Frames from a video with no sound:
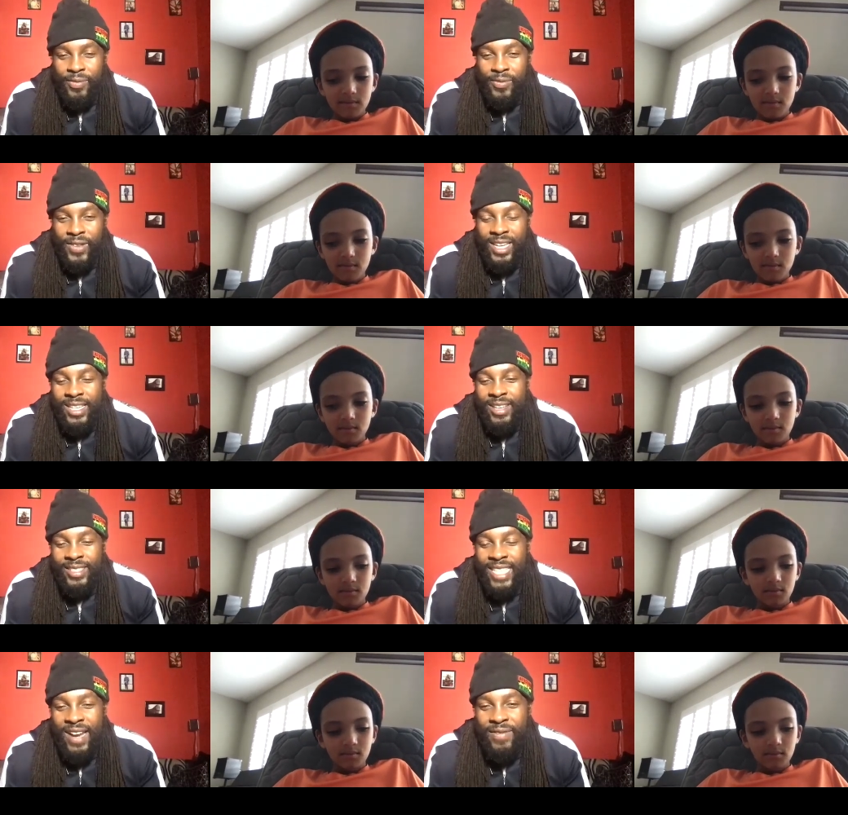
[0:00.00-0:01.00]
Speaker 1: feeling
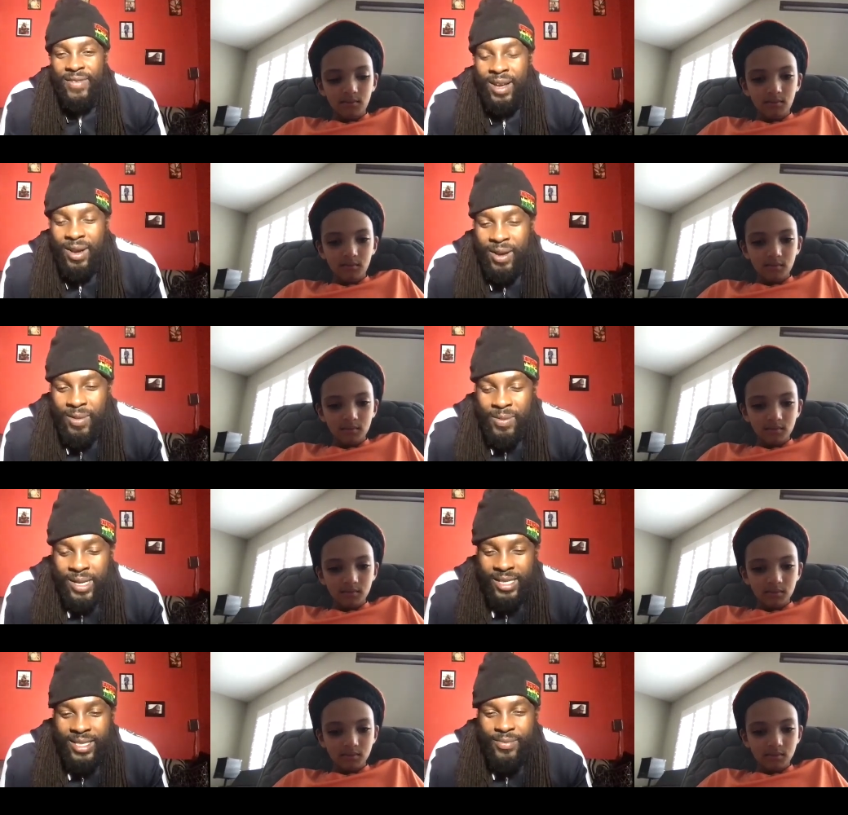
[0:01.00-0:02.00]
yourself now
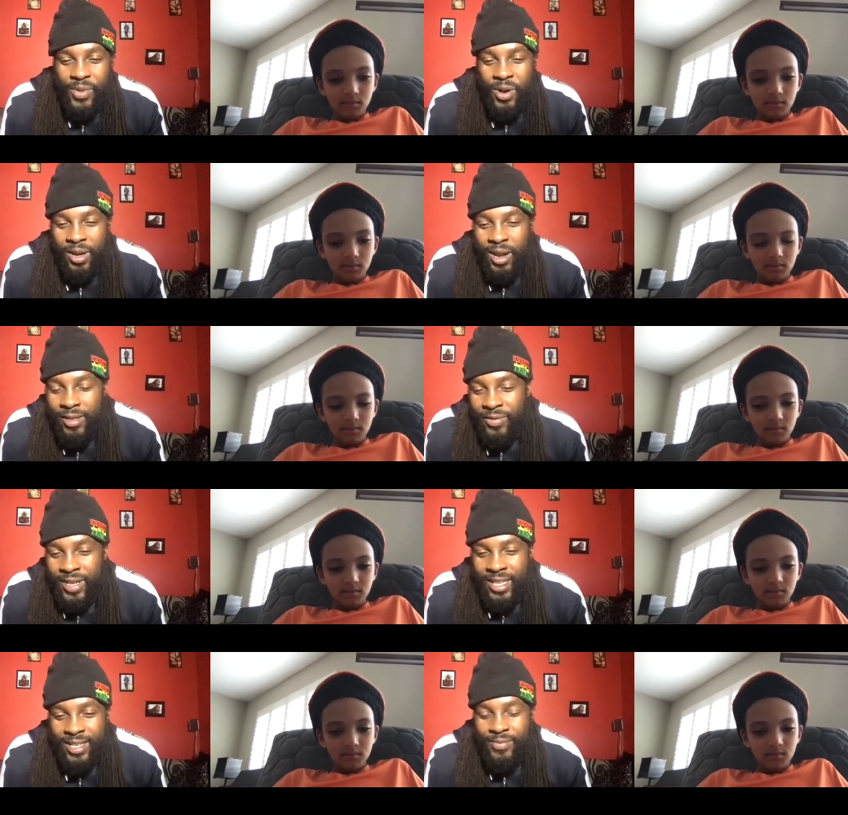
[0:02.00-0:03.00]
getting more
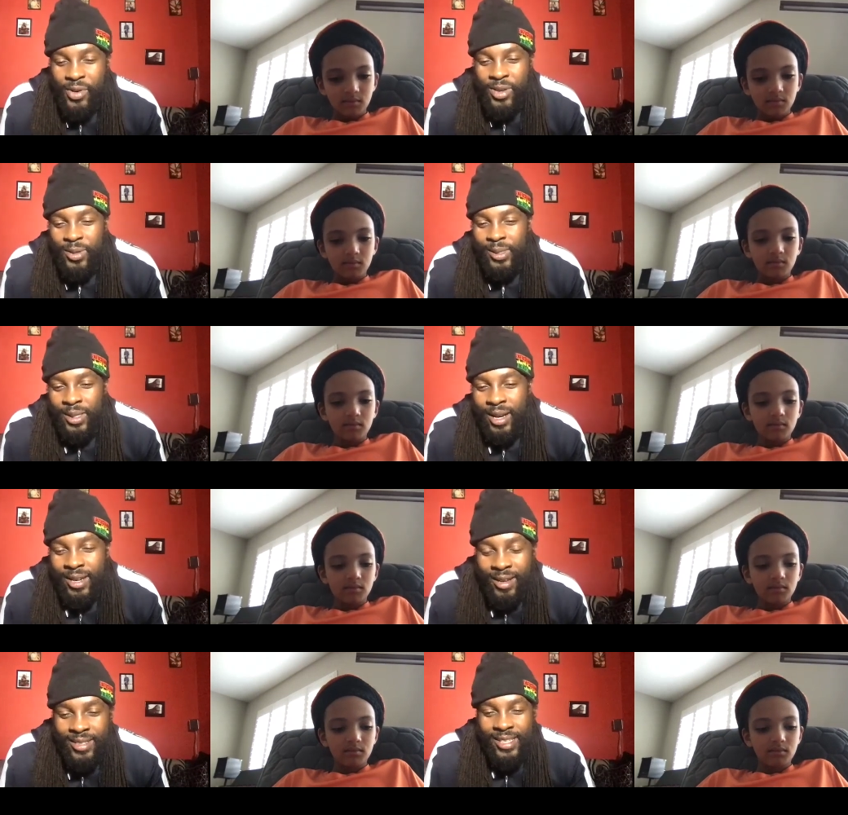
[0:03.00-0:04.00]
confident and more used to going
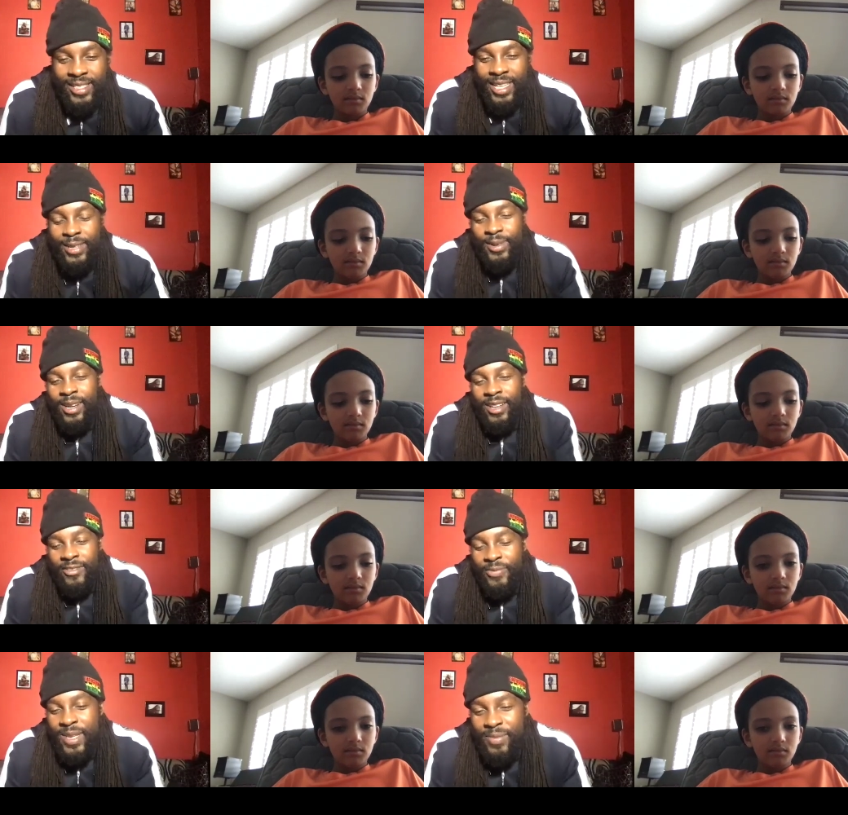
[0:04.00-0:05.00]
out on stage with a lot
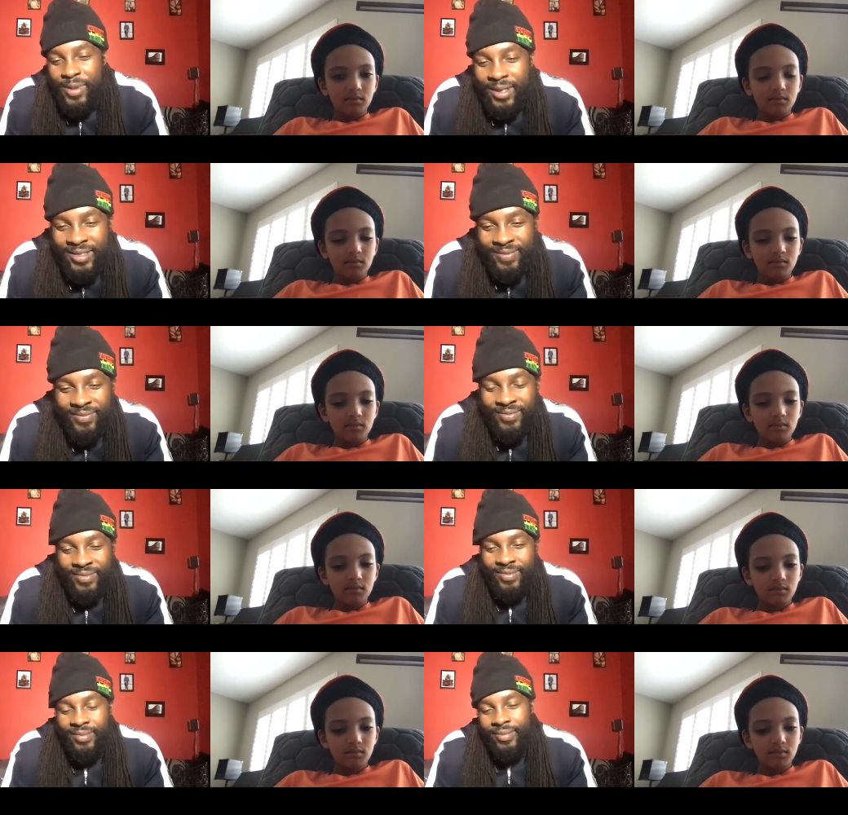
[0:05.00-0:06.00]
of people?
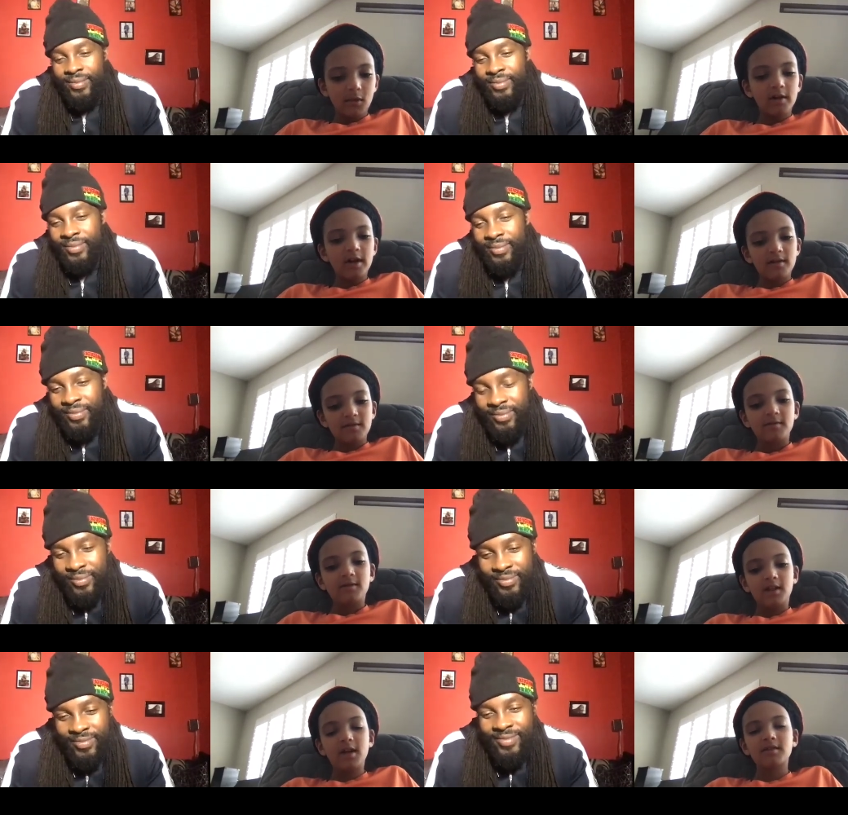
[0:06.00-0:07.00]
Speaker 2: Oh yeah,
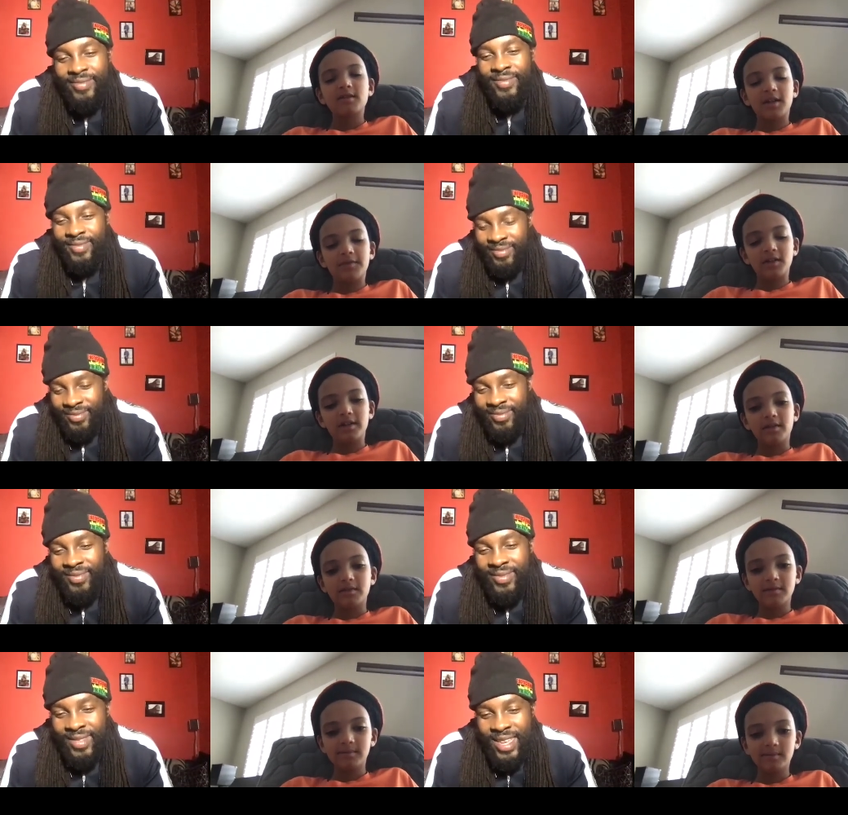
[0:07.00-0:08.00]
yeah, mm -hmm. definitely.
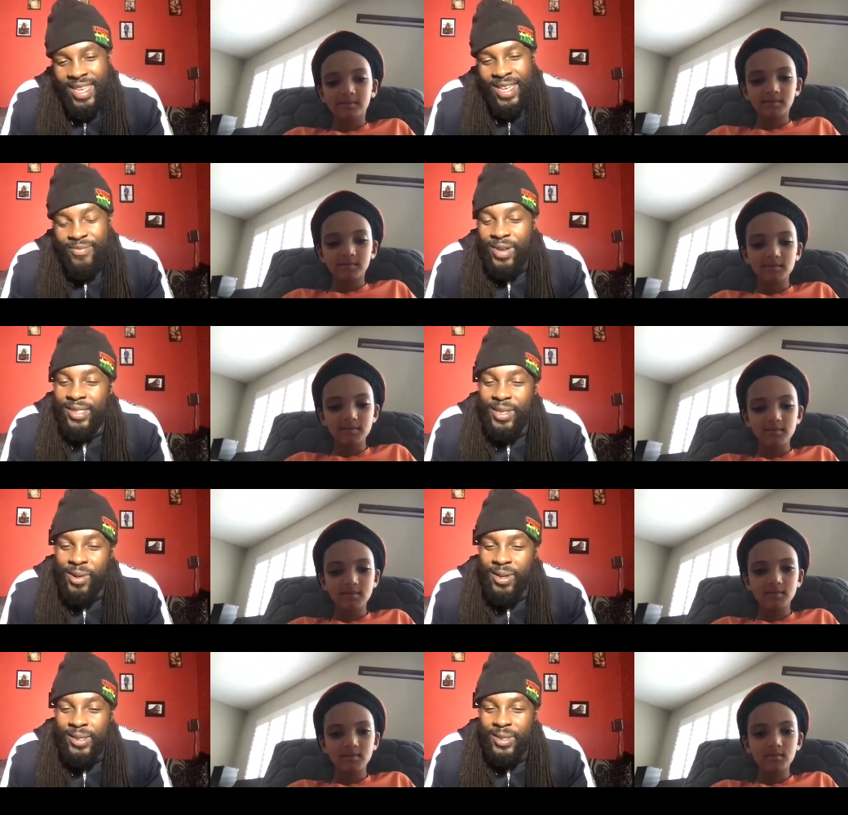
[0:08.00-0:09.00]
Speaker 1: But you
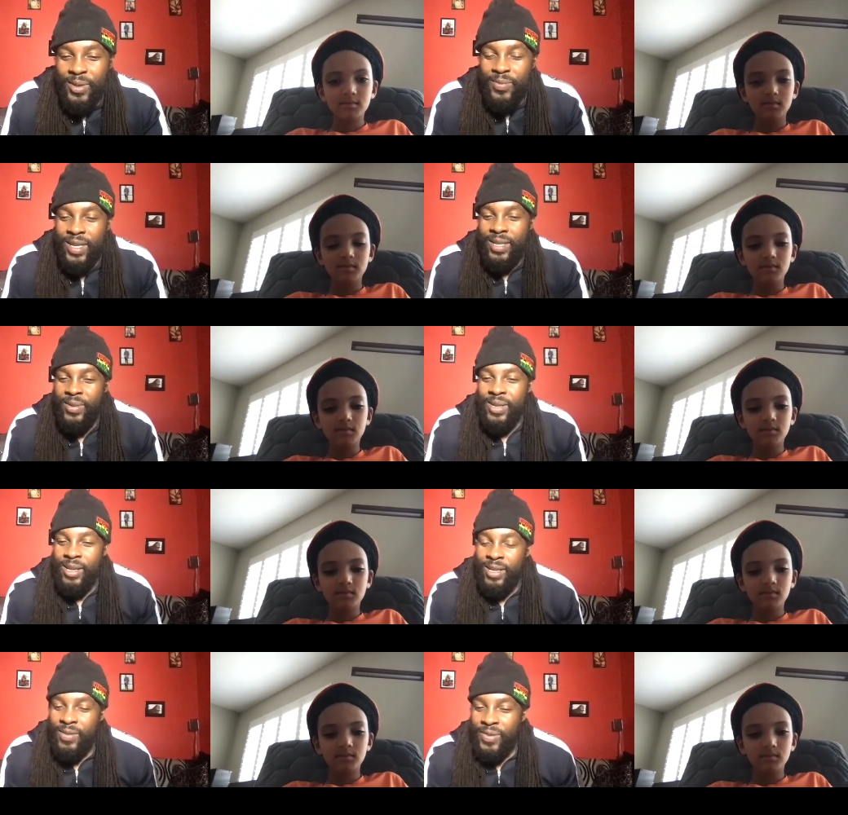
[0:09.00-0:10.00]
also been doing a
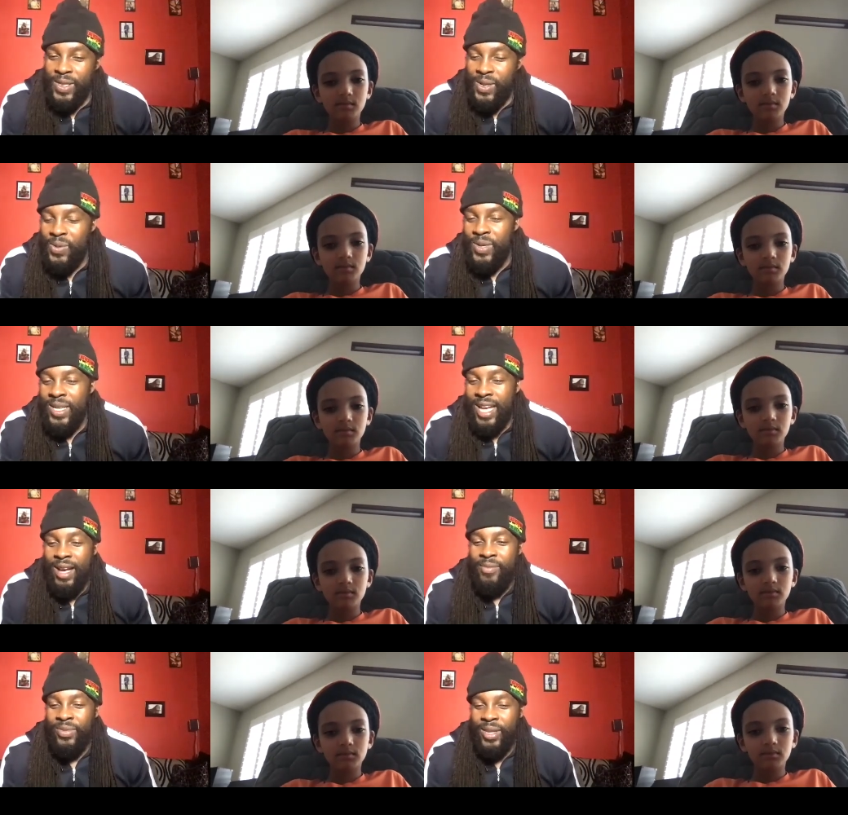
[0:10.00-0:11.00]
lot of show with
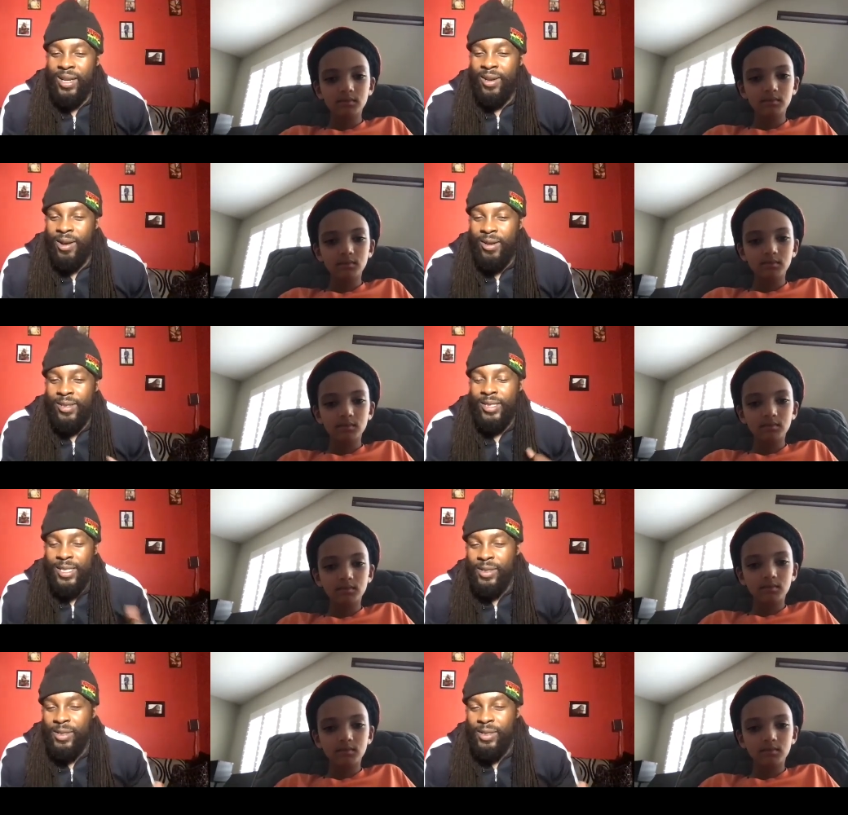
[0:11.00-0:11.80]
um, Don Carlos. It